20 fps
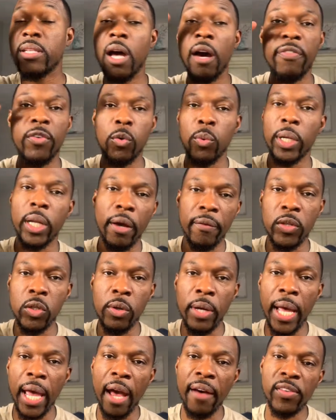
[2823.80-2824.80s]
off of whatever you
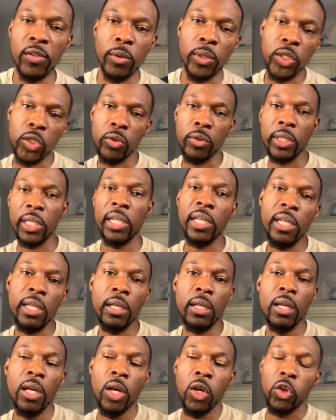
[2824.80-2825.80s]
have and what you
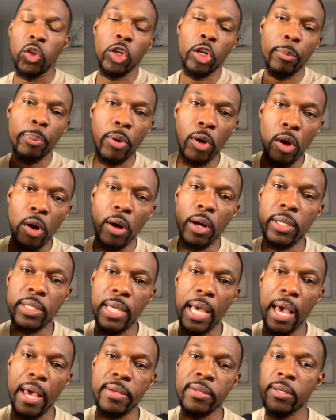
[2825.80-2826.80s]
need, you'll
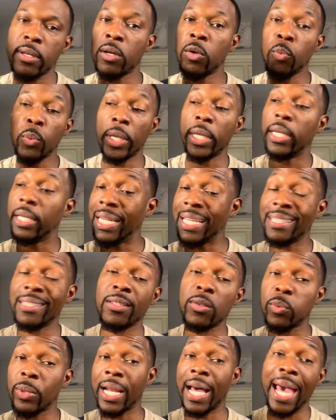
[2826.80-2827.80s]
prioritize them with this
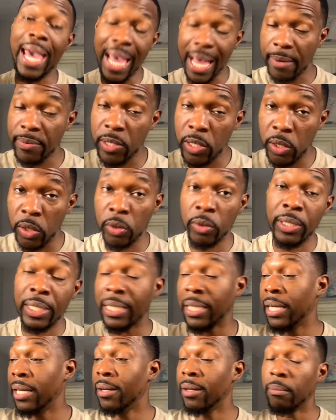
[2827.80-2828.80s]
is what I
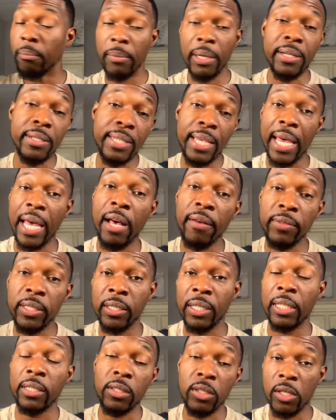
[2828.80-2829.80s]
absolutely must have to
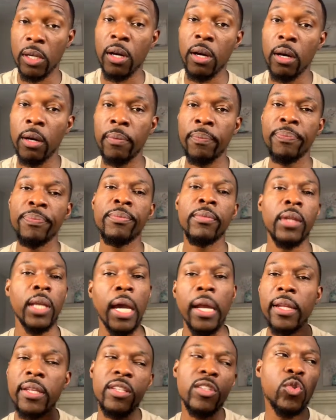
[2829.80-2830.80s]
get the job.
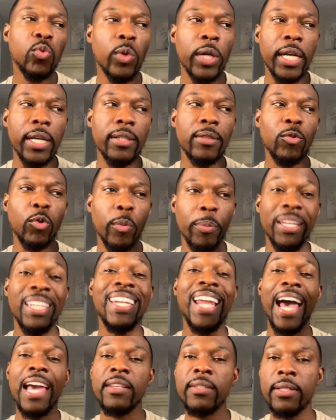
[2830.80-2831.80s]
And this is what will be
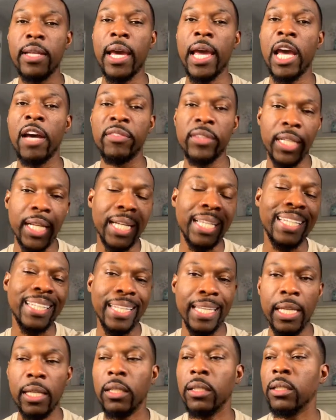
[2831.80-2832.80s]
nice to have that I can
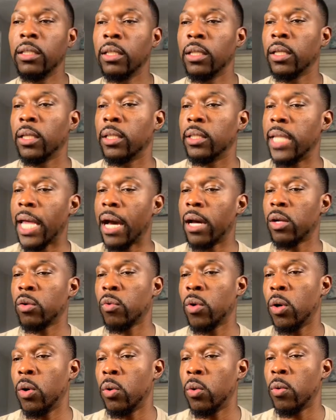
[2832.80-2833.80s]
get down the
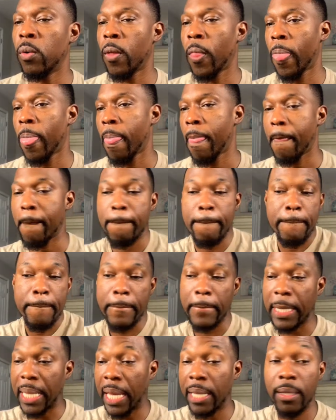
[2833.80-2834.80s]
road.
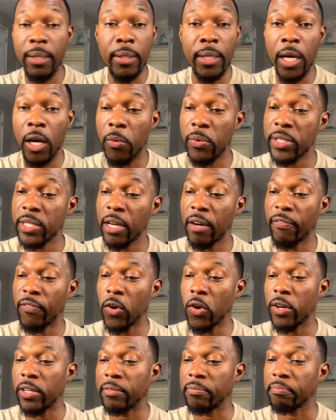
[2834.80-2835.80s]
And you're done with step
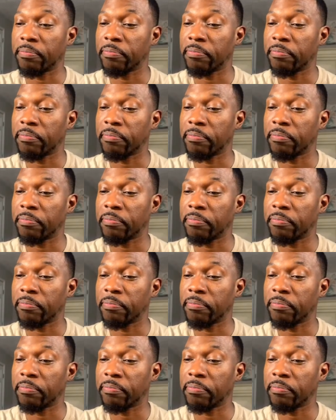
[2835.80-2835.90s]
4.